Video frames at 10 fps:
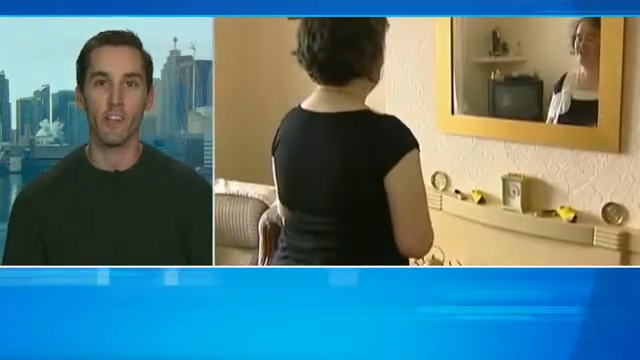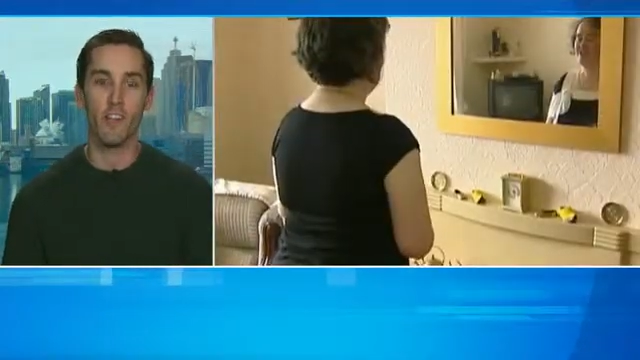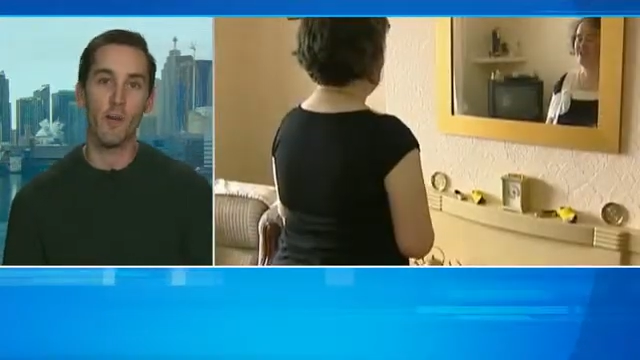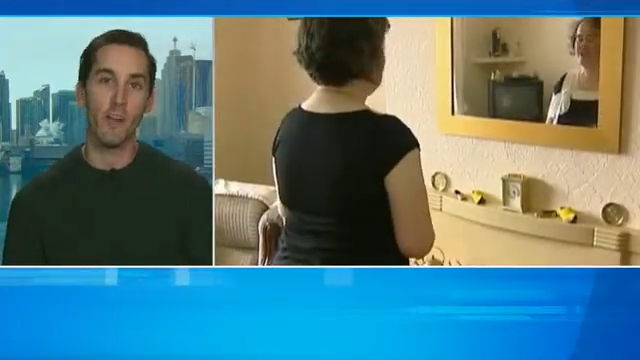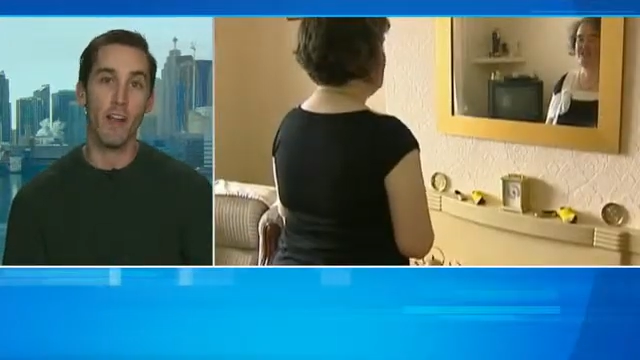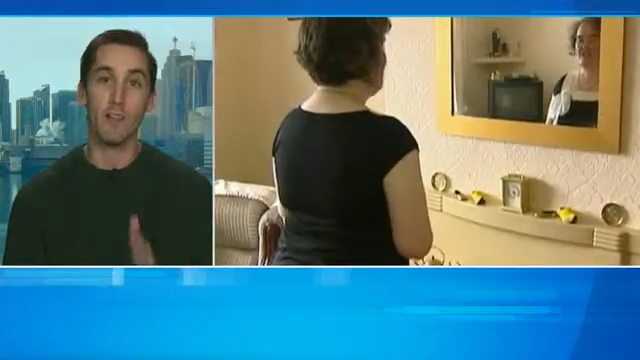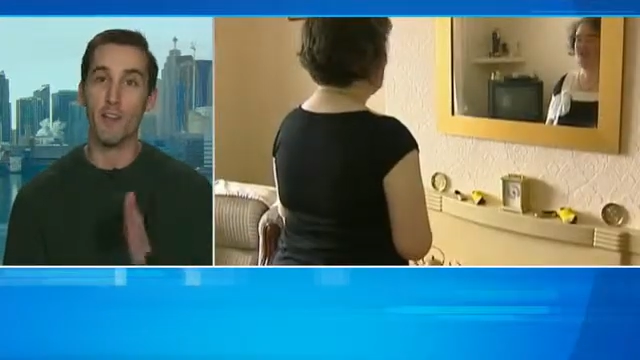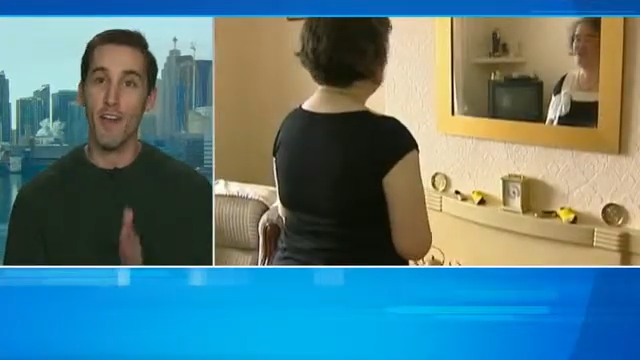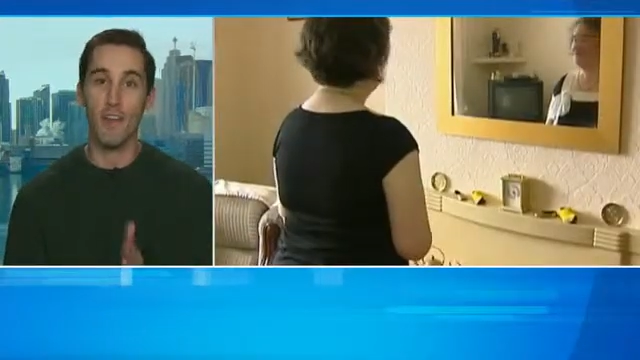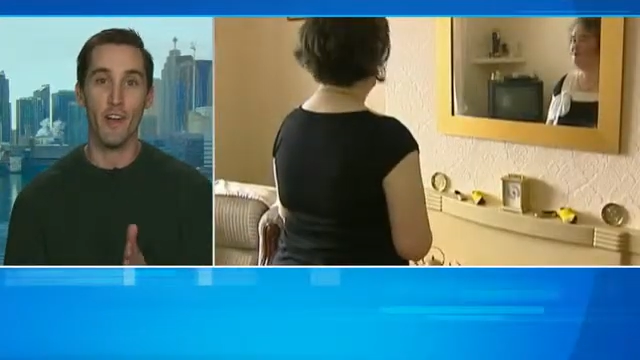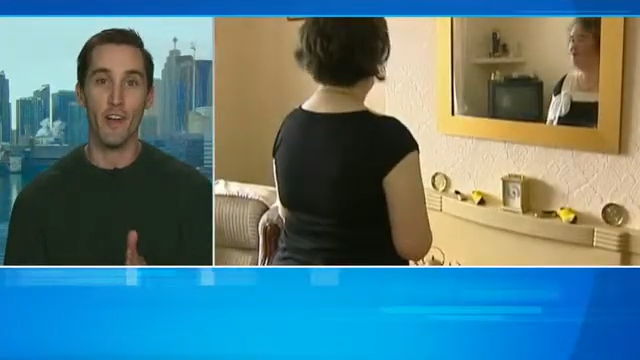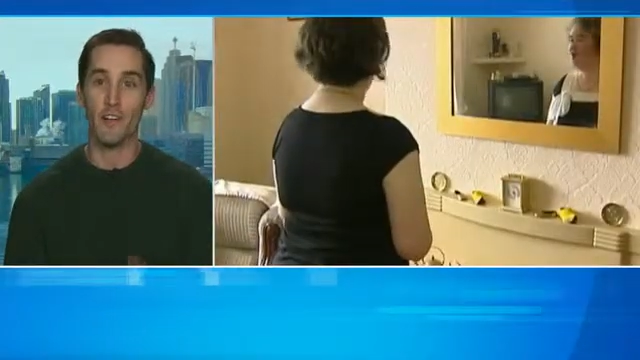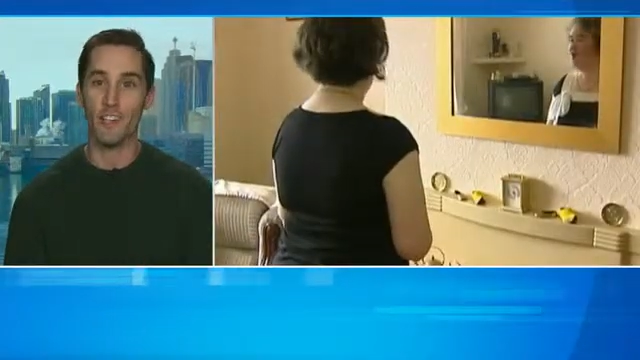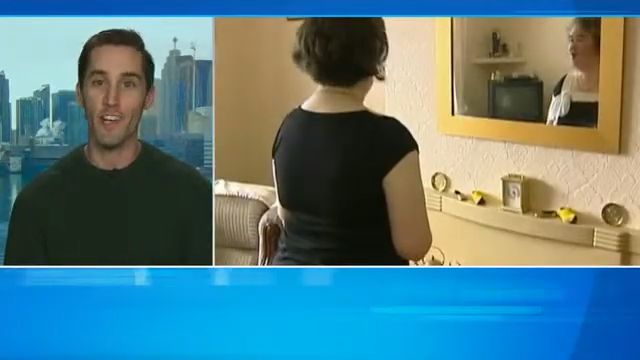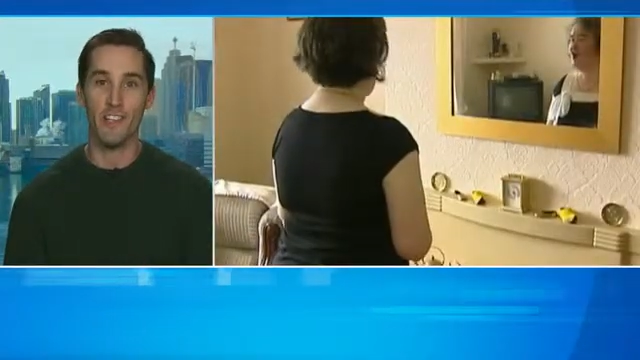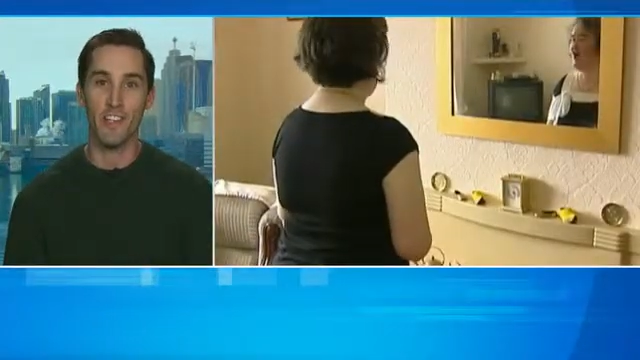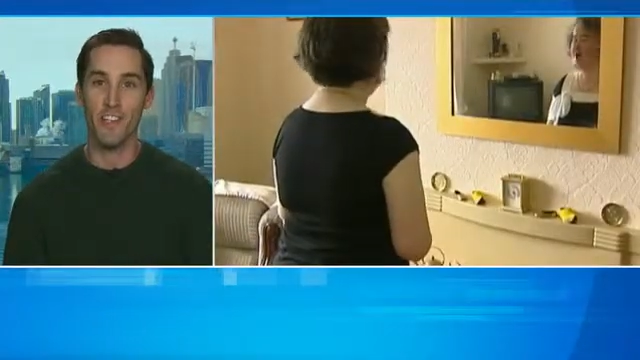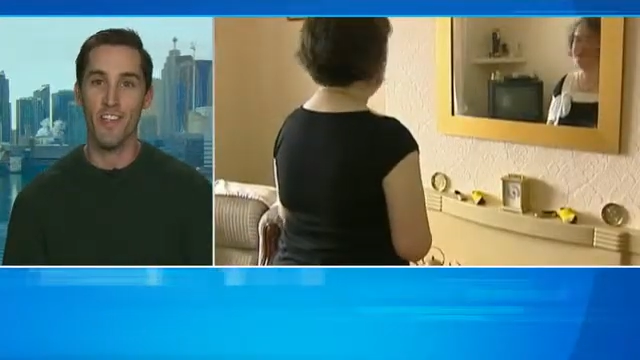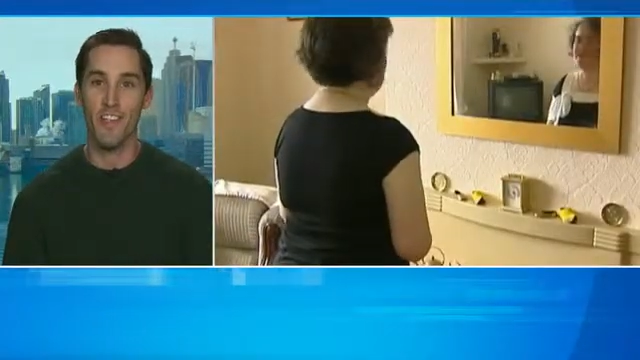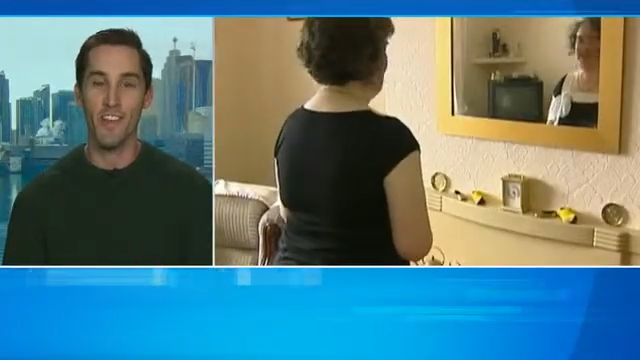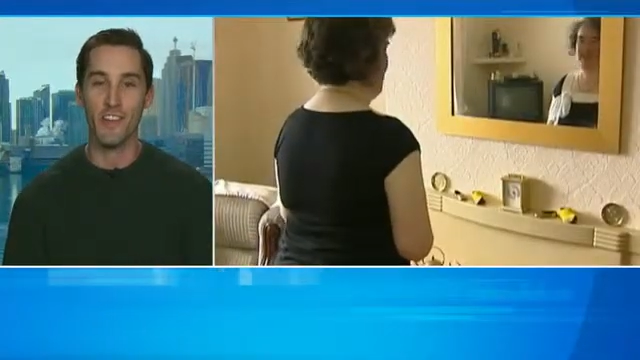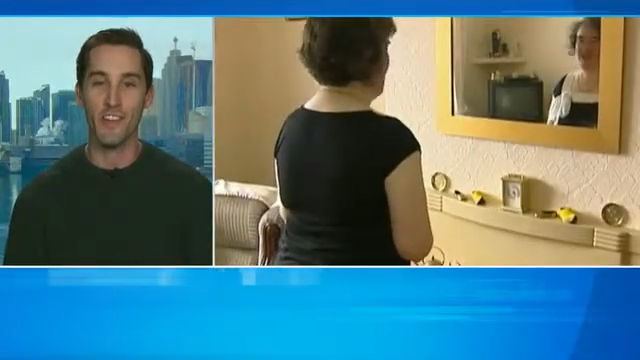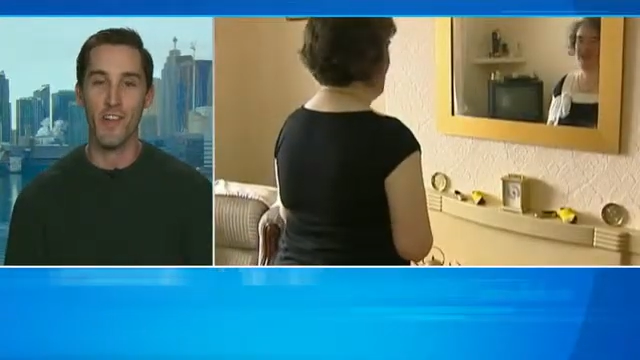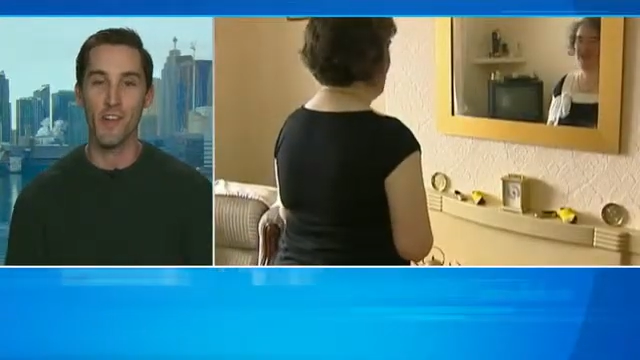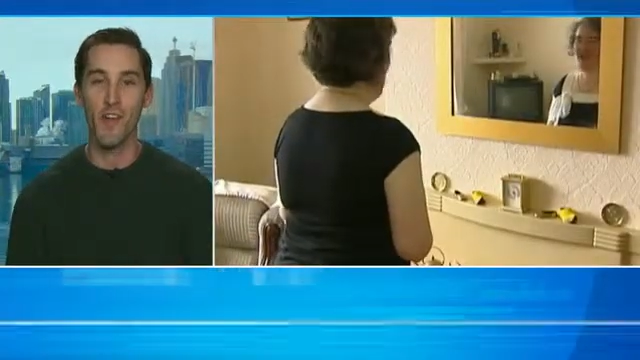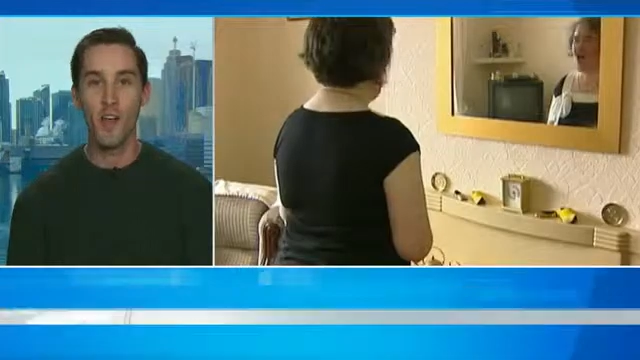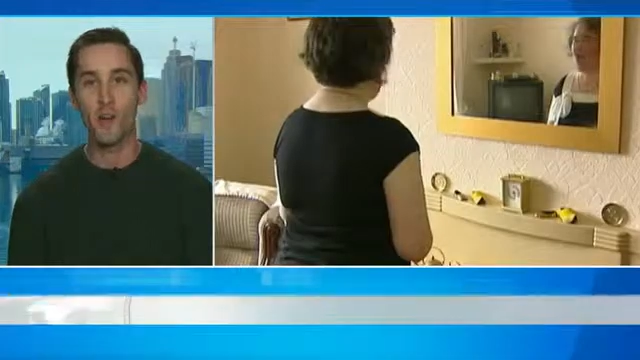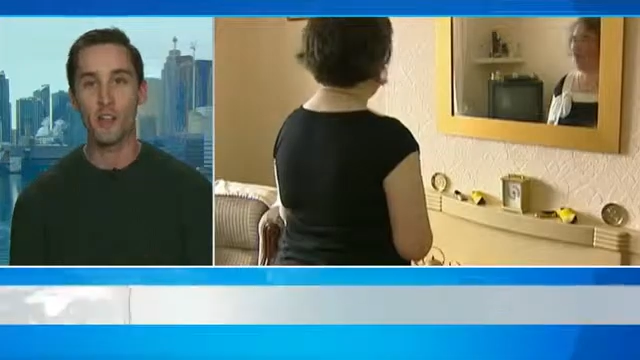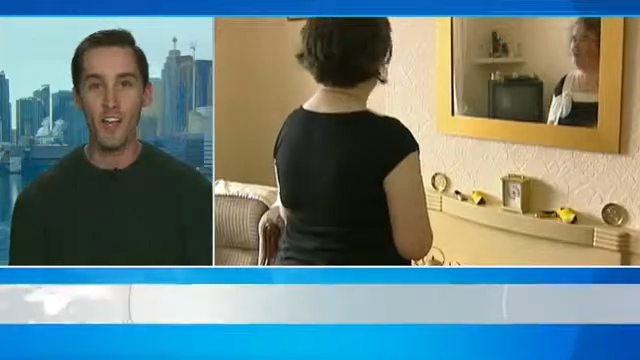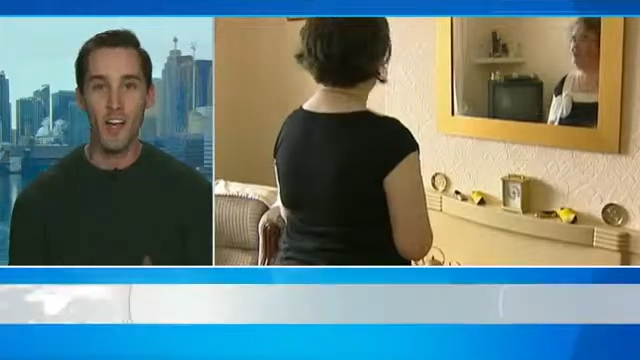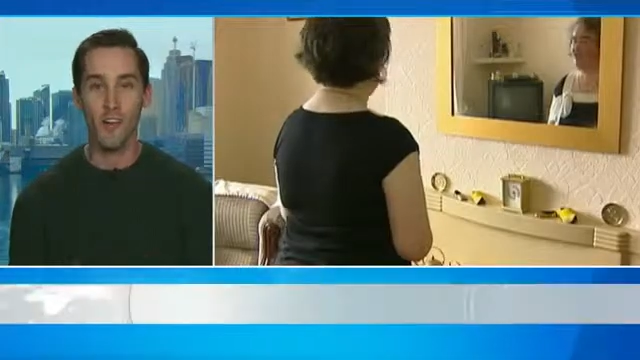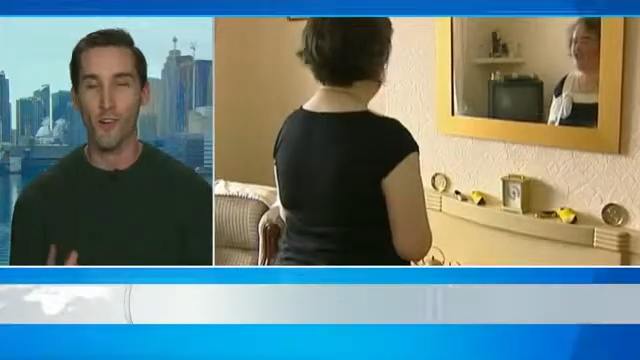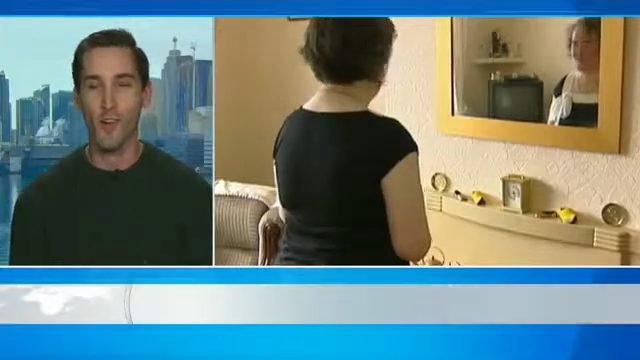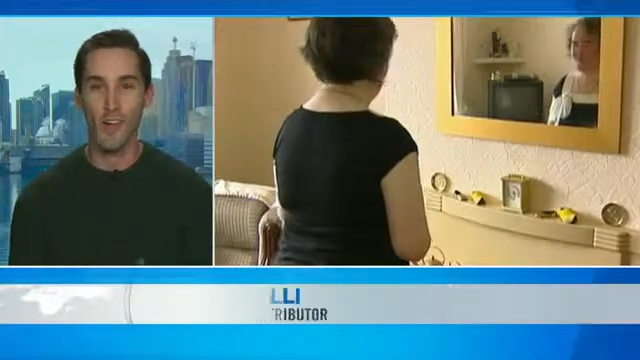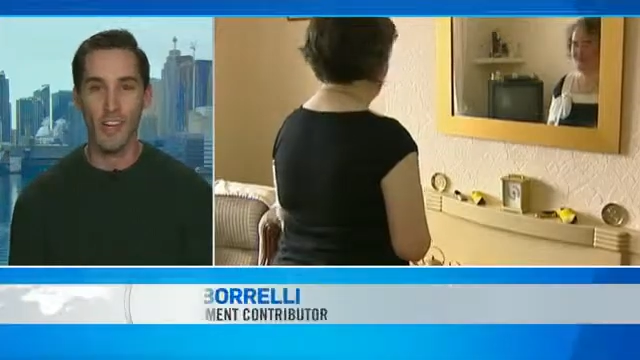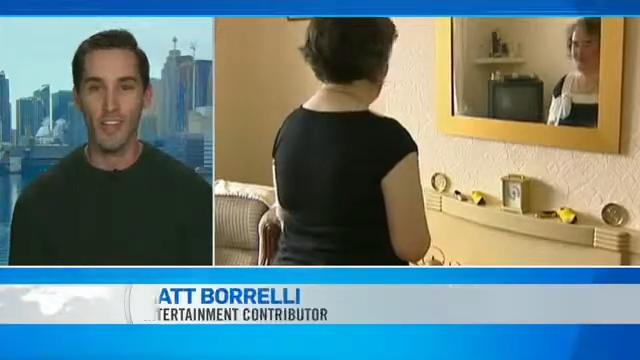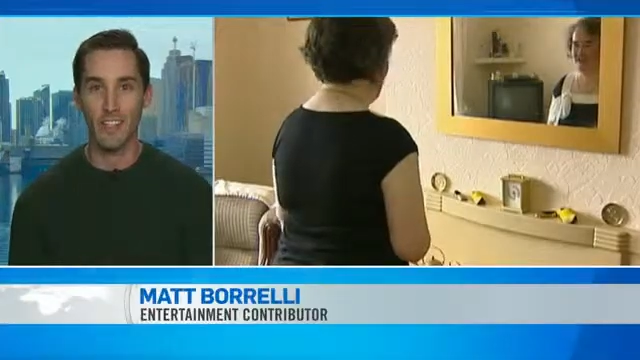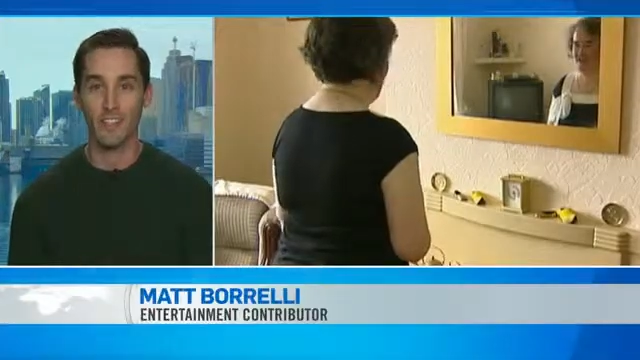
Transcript: you know, but from that very first audition on that show, we saw how quirky